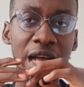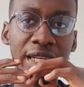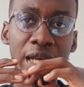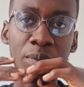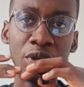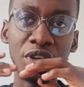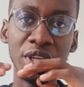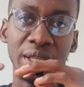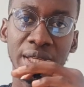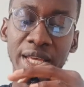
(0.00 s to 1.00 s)
And
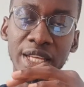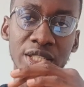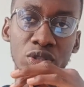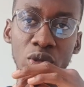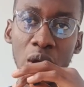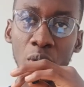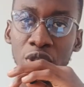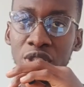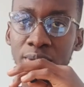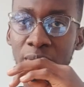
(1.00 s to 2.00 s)
in case you are
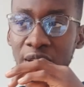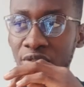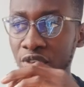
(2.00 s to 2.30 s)
watching my